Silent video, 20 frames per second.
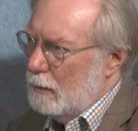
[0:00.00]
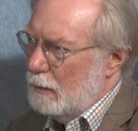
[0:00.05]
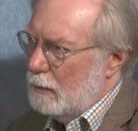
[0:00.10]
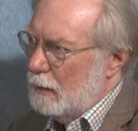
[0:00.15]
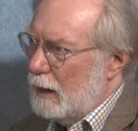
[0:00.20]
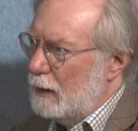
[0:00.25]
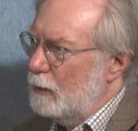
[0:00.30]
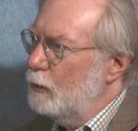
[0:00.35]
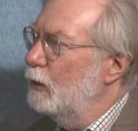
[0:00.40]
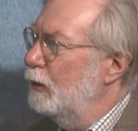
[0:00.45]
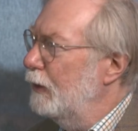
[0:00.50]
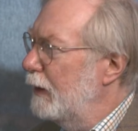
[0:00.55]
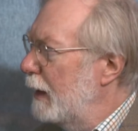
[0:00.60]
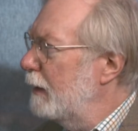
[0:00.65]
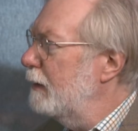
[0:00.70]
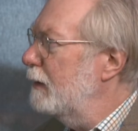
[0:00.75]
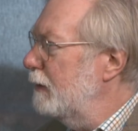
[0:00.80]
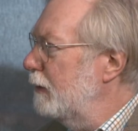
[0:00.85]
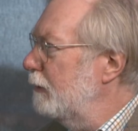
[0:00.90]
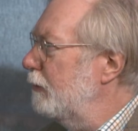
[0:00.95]
like all
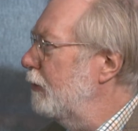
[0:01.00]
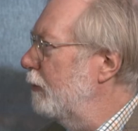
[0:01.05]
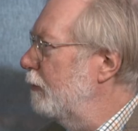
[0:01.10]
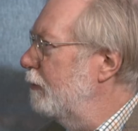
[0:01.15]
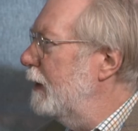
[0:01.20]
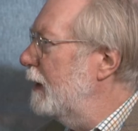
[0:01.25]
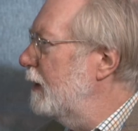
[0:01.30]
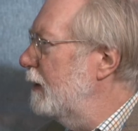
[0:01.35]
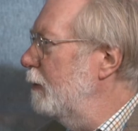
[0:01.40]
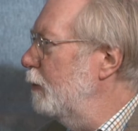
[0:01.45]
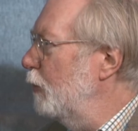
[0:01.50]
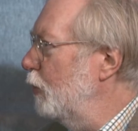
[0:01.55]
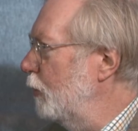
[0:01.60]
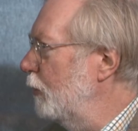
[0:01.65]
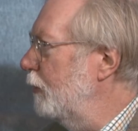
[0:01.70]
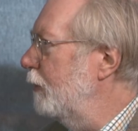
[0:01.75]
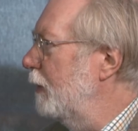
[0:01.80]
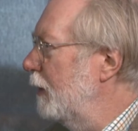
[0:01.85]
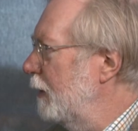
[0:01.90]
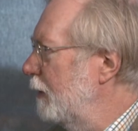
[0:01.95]
narratives of
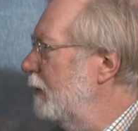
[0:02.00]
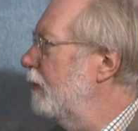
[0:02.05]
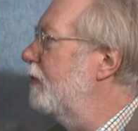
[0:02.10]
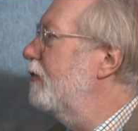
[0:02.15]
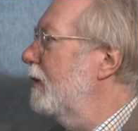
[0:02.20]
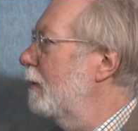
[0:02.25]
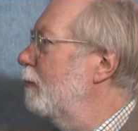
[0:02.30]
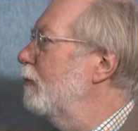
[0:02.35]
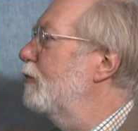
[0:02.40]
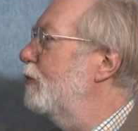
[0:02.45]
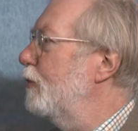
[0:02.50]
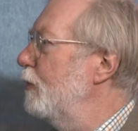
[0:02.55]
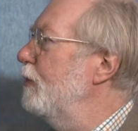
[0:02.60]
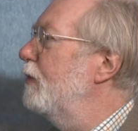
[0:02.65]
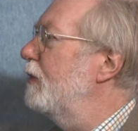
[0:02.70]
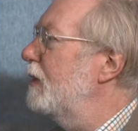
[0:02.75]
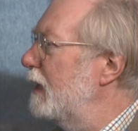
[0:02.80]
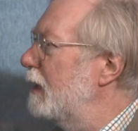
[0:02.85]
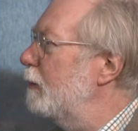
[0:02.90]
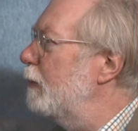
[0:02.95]
victimhood, there's some
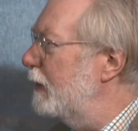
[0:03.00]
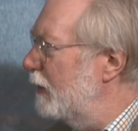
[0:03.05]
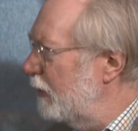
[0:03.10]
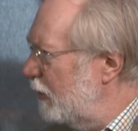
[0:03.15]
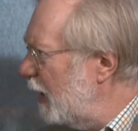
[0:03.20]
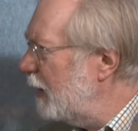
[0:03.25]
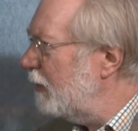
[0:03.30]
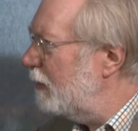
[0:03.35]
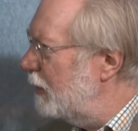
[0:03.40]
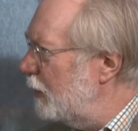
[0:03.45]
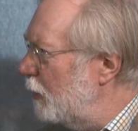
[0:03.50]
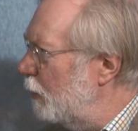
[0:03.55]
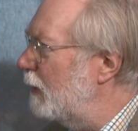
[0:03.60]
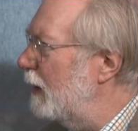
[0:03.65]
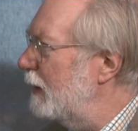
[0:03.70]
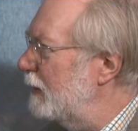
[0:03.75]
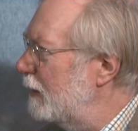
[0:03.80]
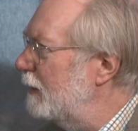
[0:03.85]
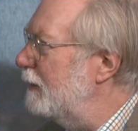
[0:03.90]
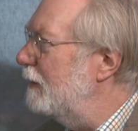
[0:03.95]
truth in it, but it's actually
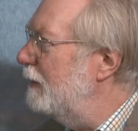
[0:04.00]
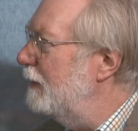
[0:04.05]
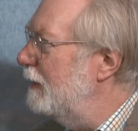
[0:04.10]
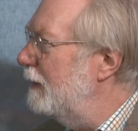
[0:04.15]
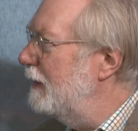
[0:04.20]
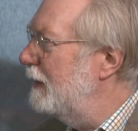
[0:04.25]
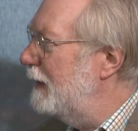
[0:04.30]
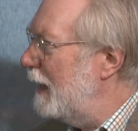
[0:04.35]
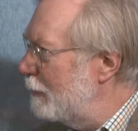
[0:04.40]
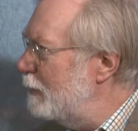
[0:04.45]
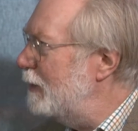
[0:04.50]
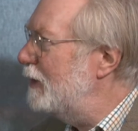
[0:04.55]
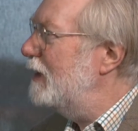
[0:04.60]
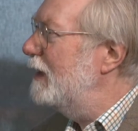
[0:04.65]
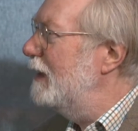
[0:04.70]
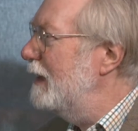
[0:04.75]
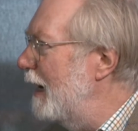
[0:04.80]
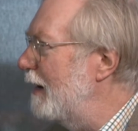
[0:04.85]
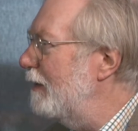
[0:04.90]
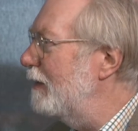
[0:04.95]
quite a
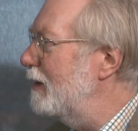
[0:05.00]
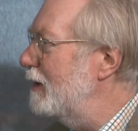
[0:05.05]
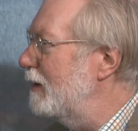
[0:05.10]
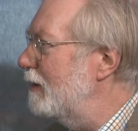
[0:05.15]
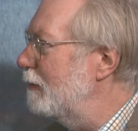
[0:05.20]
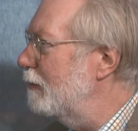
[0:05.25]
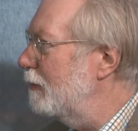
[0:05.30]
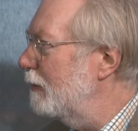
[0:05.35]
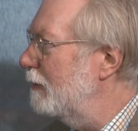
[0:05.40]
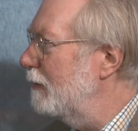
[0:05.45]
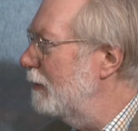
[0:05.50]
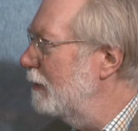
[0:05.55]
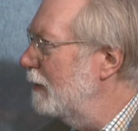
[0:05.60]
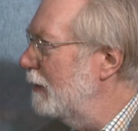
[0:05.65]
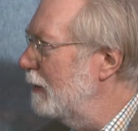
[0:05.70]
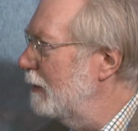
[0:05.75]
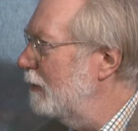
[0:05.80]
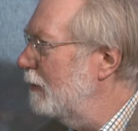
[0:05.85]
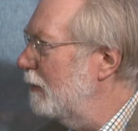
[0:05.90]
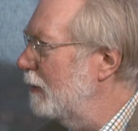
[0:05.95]
damaging narrative.
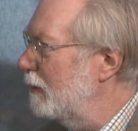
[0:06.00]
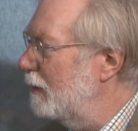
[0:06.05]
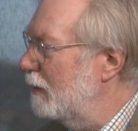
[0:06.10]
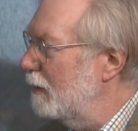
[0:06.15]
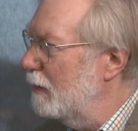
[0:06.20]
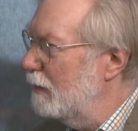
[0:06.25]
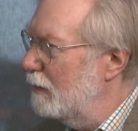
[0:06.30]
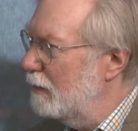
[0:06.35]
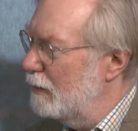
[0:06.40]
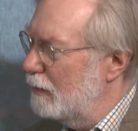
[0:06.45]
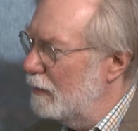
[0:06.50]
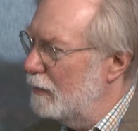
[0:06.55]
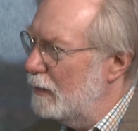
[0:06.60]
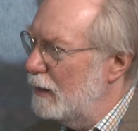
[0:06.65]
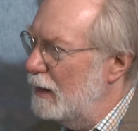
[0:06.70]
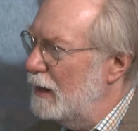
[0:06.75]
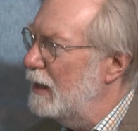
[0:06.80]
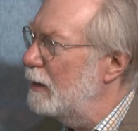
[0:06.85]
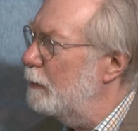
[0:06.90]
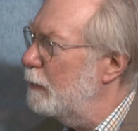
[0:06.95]
It's
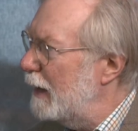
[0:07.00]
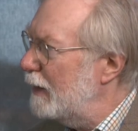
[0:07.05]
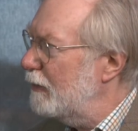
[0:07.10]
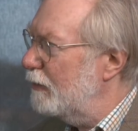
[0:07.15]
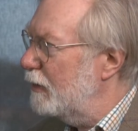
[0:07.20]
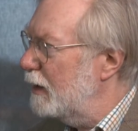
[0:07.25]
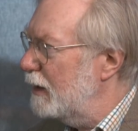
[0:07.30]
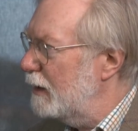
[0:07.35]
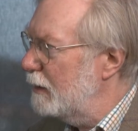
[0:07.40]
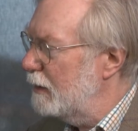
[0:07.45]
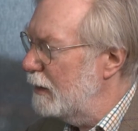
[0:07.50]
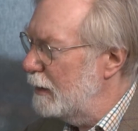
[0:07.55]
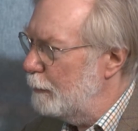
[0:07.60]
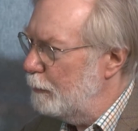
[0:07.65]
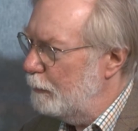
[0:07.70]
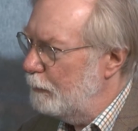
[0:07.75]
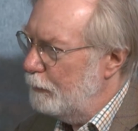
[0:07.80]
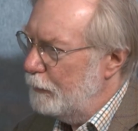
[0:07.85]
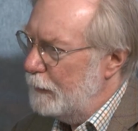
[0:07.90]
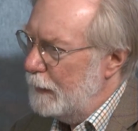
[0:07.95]
incapacitating.
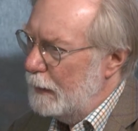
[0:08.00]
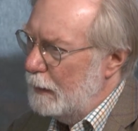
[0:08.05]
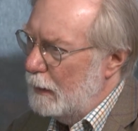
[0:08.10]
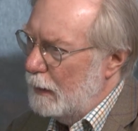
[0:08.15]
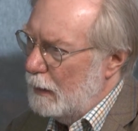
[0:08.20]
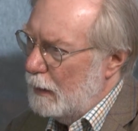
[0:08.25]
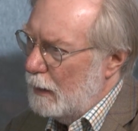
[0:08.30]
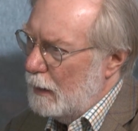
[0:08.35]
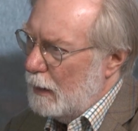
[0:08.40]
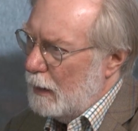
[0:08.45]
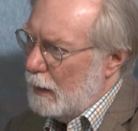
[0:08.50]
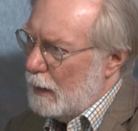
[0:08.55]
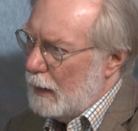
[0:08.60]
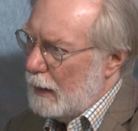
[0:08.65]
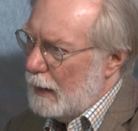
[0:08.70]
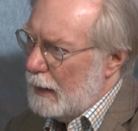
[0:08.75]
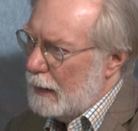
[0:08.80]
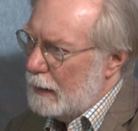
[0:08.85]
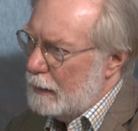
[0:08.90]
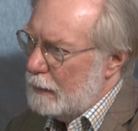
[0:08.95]

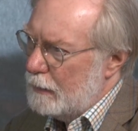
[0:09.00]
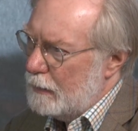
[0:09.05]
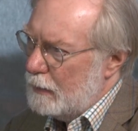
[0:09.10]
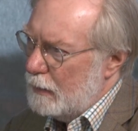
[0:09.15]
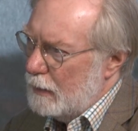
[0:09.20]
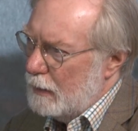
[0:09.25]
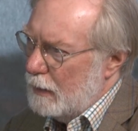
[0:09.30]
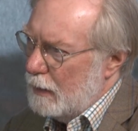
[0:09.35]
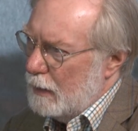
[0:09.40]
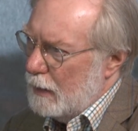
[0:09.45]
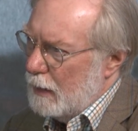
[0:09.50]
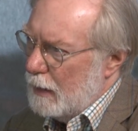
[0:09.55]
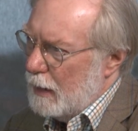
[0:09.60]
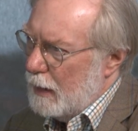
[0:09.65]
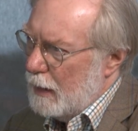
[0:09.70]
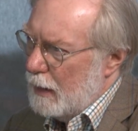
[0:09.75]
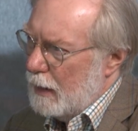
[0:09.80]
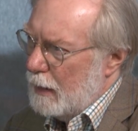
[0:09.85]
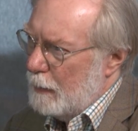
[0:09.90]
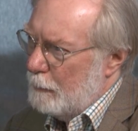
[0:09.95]
And
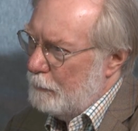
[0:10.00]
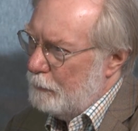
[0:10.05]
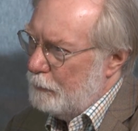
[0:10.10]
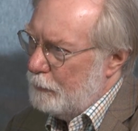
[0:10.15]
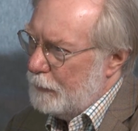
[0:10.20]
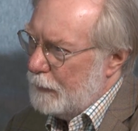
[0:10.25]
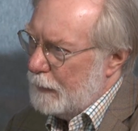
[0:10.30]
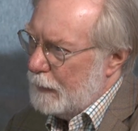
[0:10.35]
Latin